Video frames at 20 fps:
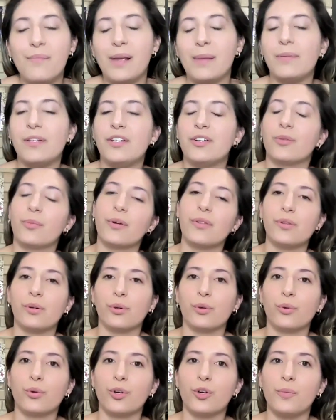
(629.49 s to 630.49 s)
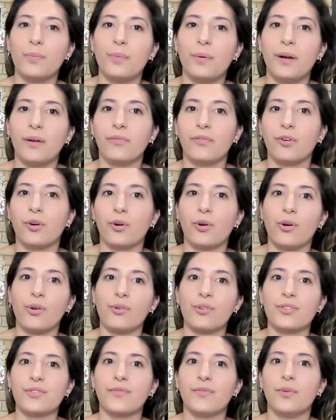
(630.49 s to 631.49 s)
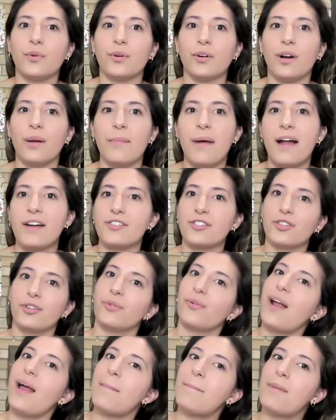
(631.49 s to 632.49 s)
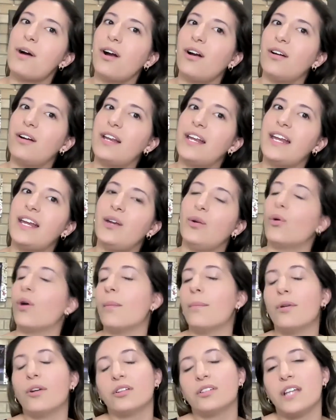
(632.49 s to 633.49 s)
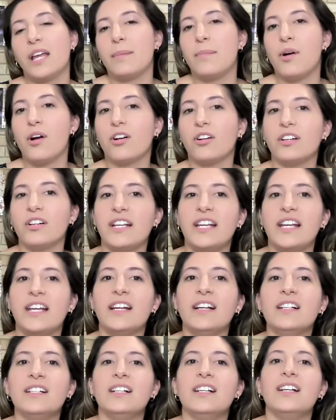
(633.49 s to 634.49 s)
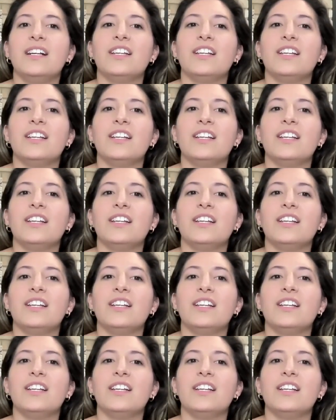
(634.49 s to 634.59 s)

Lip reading: Maybe you're with a group of girls for a bachelorette party or a birthday party.